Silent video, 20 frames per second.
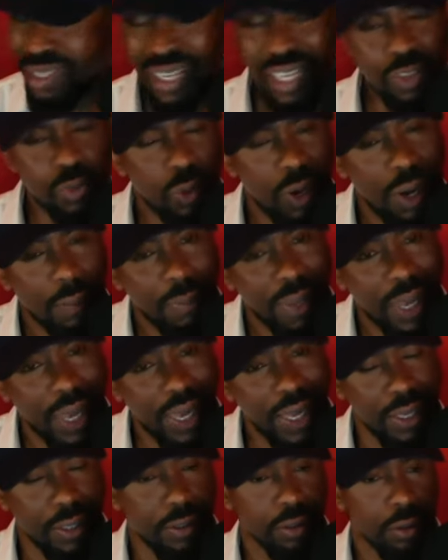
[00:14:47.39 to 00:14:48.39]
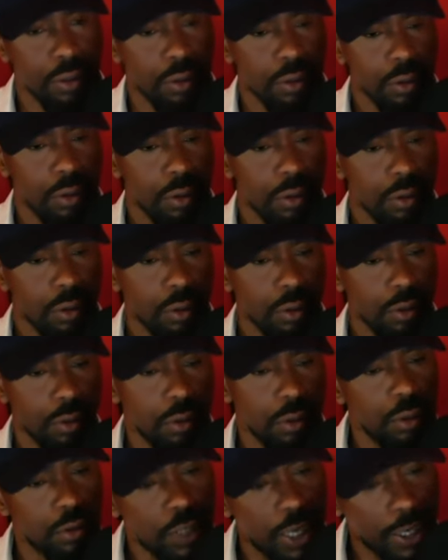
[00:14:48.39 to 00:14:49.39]
That's why I'm here.
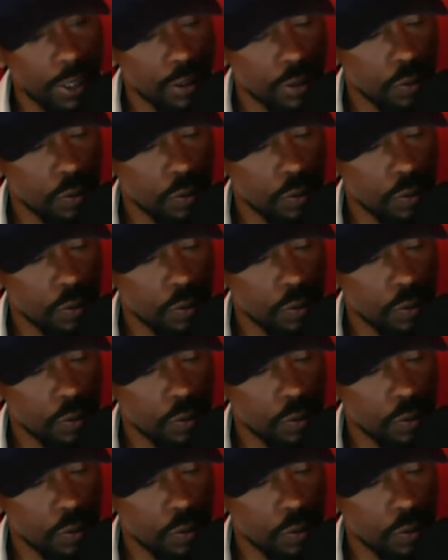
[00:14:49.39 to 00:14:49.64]
You think?